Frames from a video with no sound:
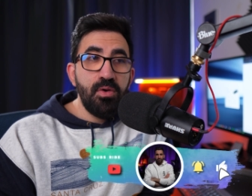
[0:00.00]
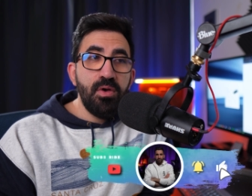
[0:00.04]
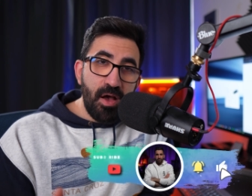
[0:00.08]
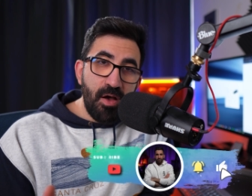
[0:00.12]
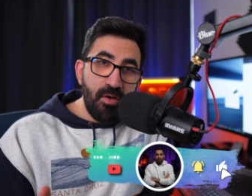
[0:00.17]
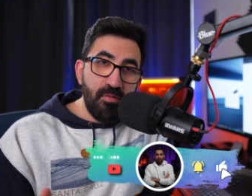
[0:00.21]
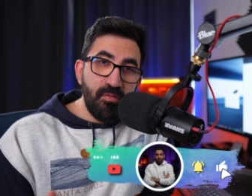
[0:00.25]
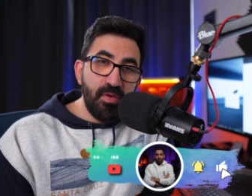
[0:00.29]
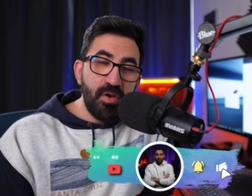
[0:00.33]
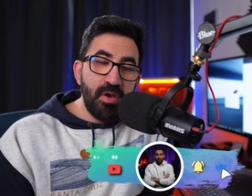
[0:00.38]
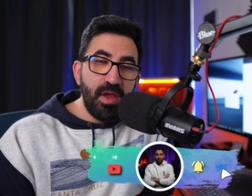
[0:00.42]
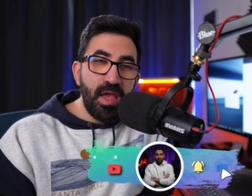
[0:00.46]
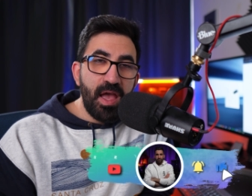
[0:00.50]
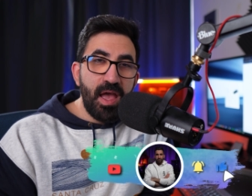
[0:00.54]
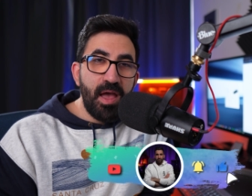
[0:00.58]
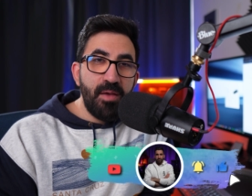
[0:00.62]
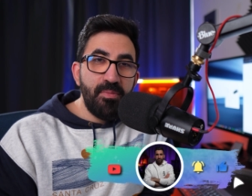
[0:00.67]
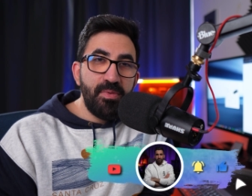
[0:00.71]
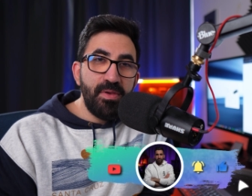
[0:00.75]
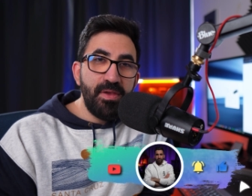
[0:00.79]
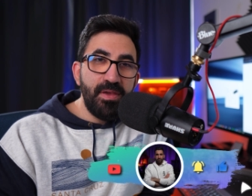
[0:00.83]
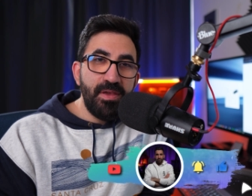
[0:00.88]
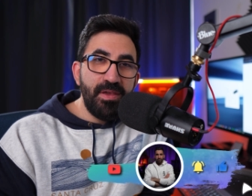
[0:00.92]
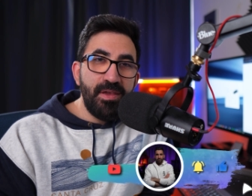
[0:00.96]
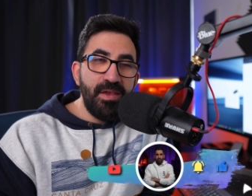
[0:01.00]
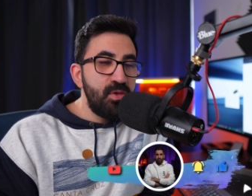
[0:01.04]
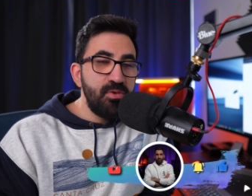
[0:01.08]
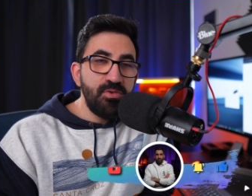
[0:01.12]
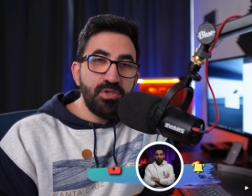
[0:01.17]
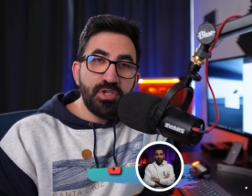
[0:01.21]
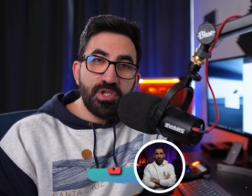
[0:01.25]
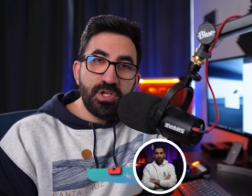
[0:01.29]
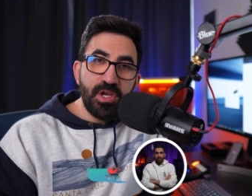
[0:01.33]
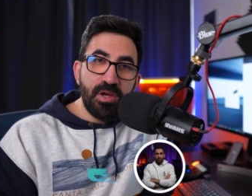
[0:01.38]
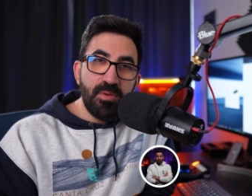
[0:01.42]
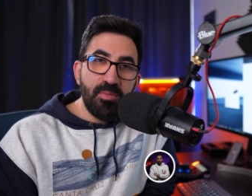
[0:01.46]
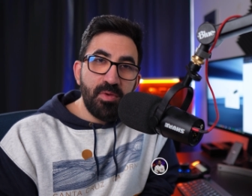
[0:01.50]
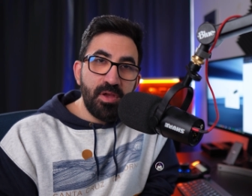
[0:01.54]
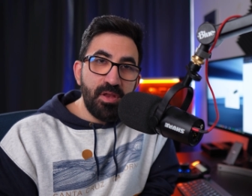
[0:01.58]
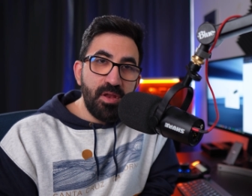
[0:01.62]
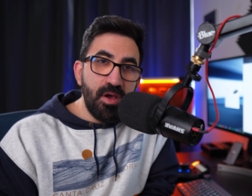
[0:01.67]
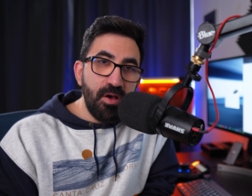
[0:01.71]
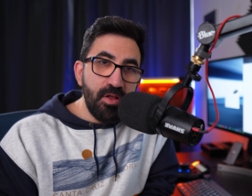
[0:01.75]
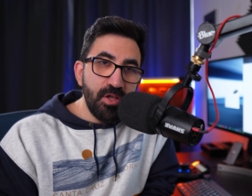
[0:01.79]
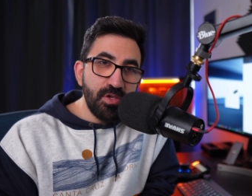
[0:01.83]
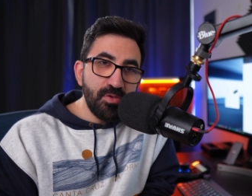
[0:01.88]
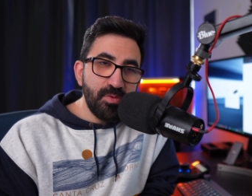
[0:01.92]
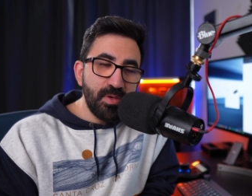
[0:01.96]
I'm very happy to share my
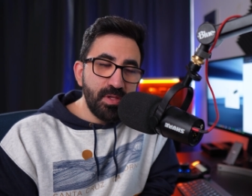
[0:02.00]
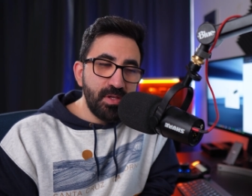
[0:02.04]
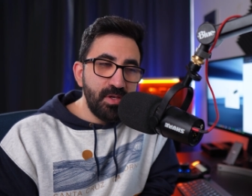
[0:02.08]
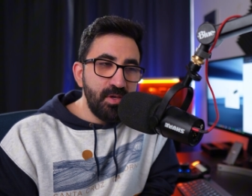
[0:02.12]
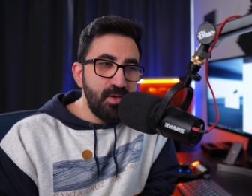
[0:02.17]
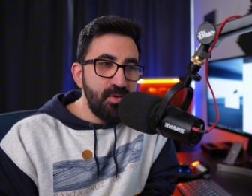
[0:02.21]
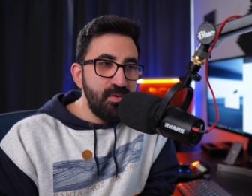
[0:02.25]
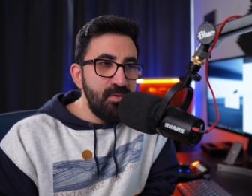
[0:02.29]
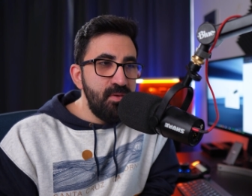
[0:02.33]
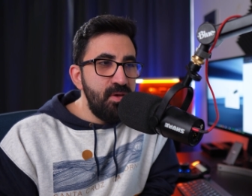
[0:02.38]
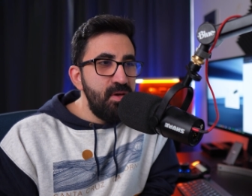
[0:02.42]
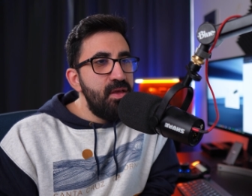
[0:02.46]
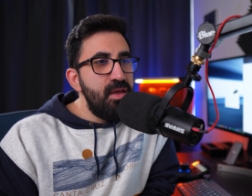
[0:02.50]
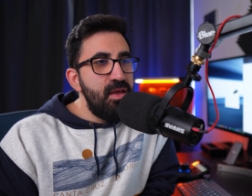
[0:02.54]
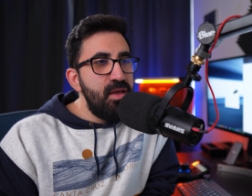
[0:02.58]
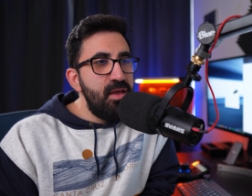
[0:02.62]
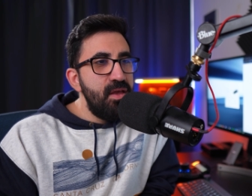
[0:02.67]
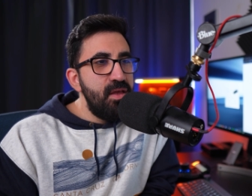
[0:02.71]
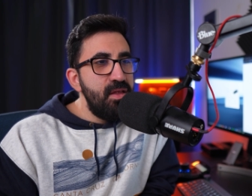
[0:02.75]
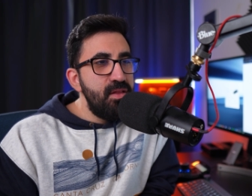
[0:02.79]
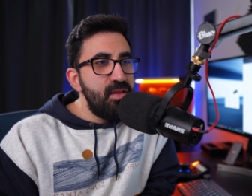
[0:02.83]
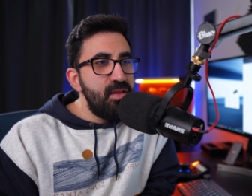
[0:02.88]
knowledge with you and